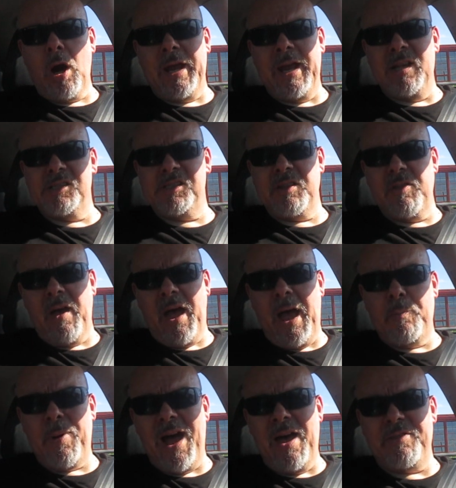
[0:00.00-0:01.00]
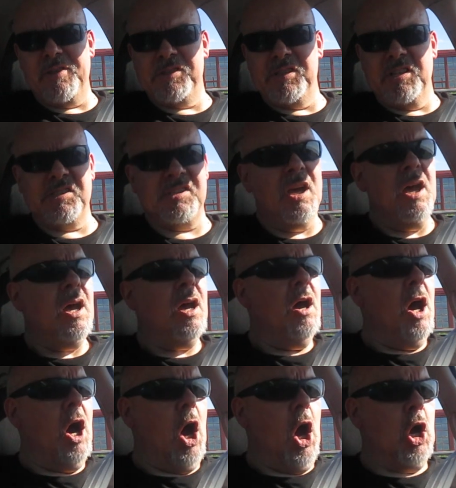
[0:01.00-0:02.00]
against the hypothesis.
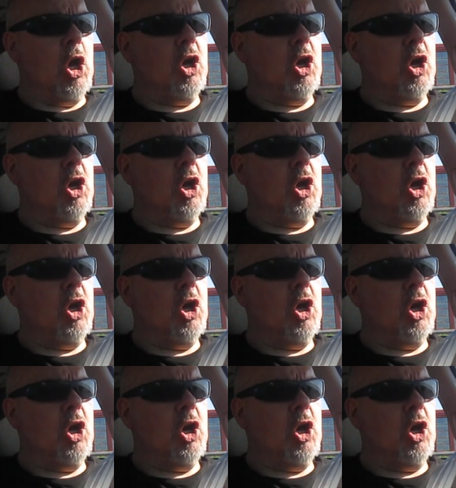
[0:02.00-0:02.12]
A